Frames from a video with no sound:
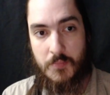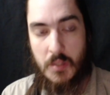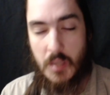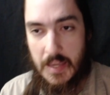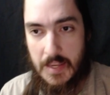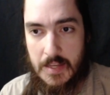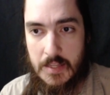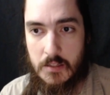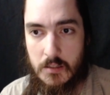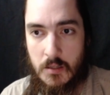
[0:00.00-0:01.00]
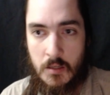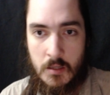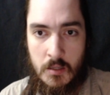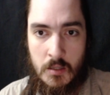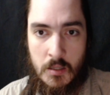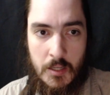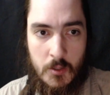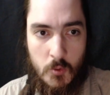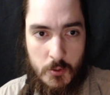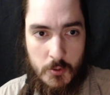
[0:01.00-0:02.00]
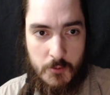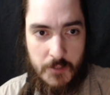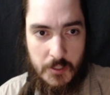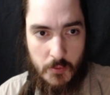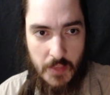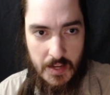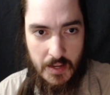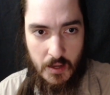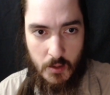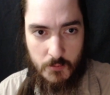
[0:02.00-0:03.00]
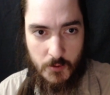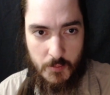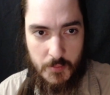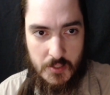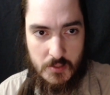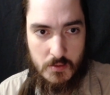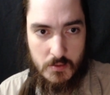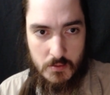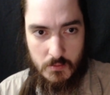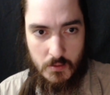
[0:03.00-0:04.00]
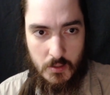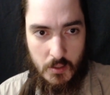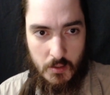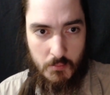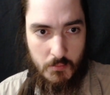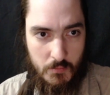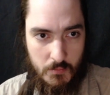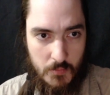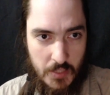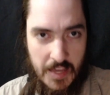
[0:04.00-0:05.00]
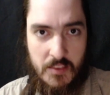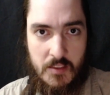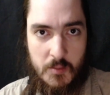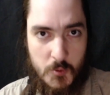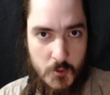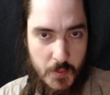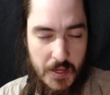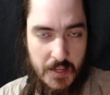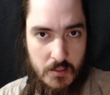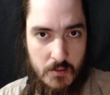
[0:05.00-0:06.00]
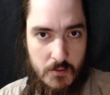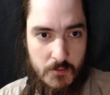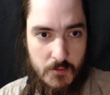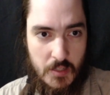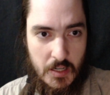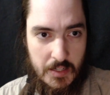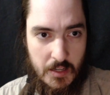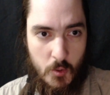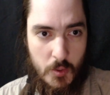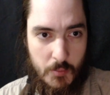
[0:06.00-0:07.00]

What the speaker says: And in order to figure that out from this Catholic perspective that I know E.